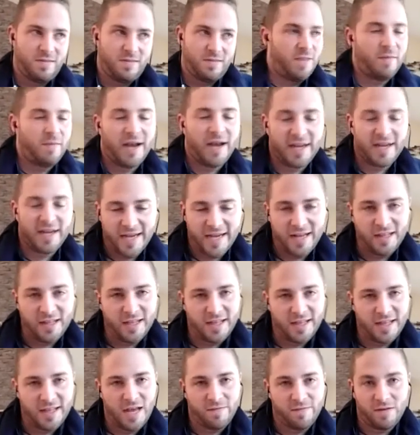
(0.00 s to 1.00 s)
in my
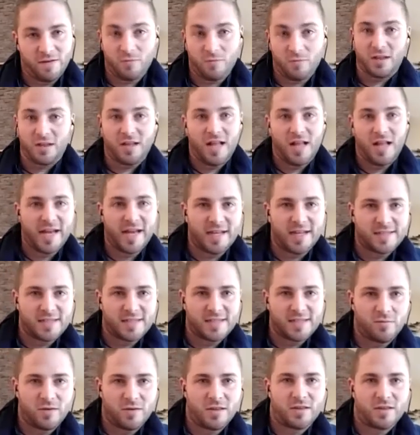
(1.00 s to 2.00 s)
daily life and with clients
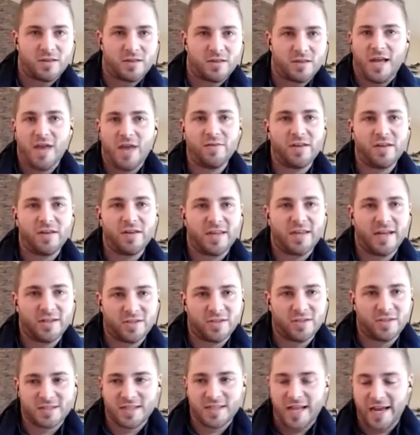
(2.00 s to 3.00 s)
and with everything,
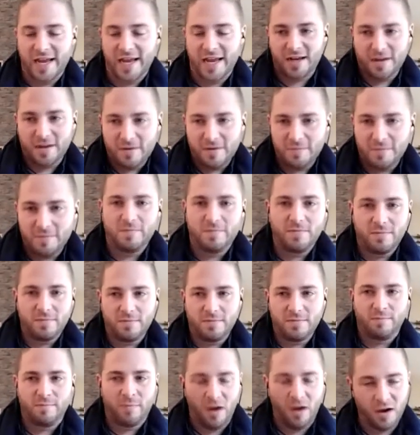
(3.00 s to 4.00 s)
just like
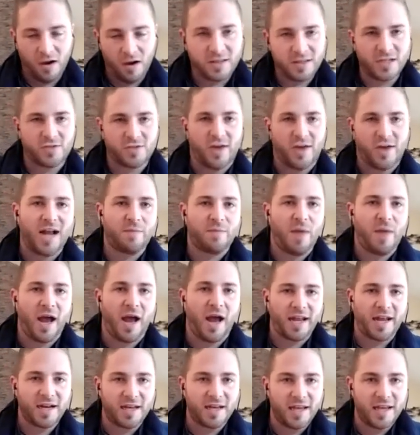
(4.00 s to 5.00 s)
mark the track
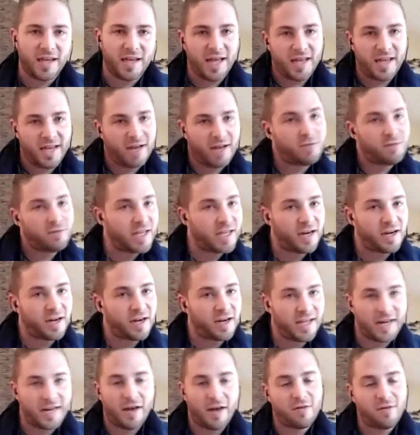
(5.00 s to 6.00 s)
back and get out there,
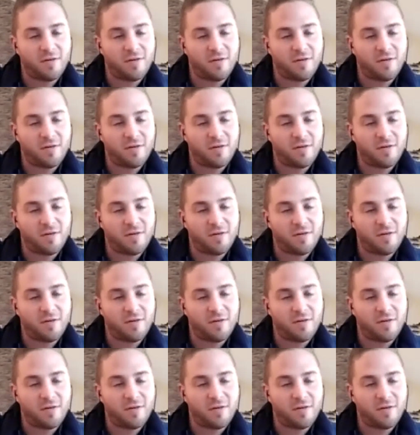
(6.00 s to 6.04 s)
get